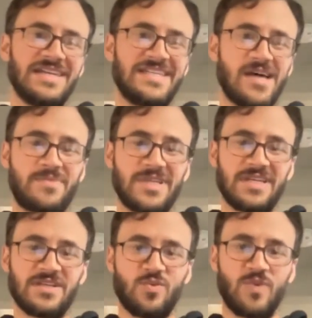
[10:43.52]
in
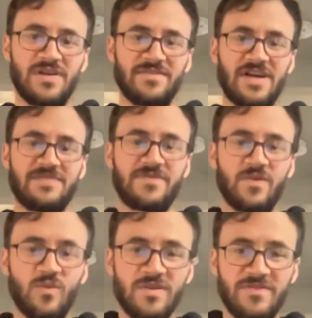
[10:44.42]
adopting this way of life,
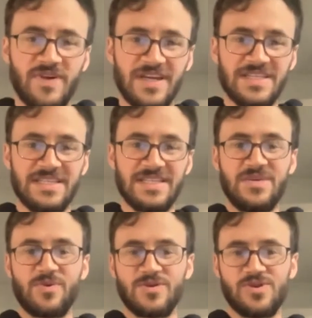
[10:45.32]
one finds
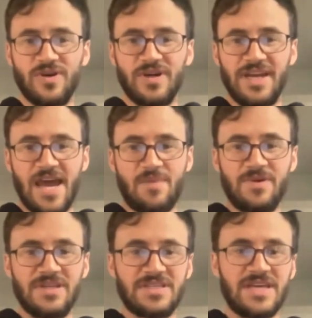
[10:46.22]
deeper joy and
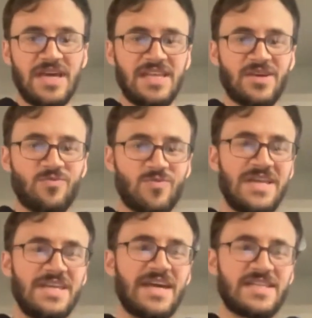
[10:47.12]
happiness that
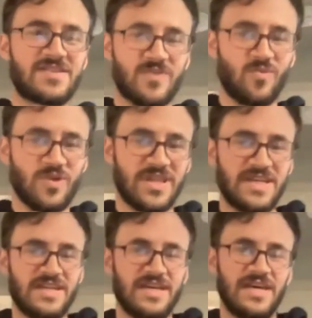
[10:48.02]
radiates from
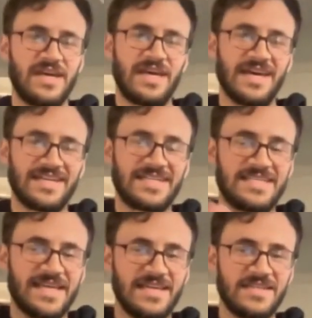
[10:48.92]
within and
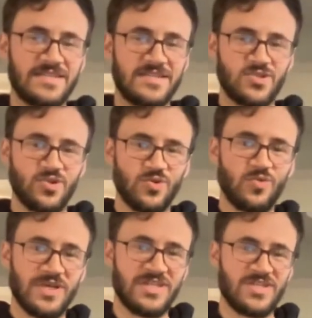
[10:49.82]
extends
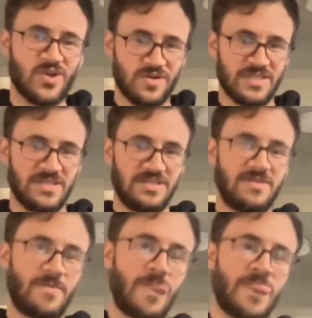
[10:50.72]
to
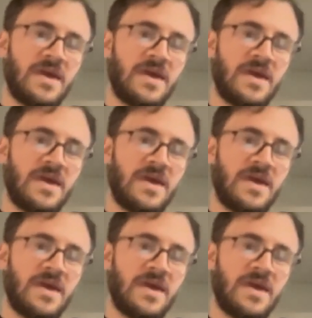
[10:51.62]
eternity.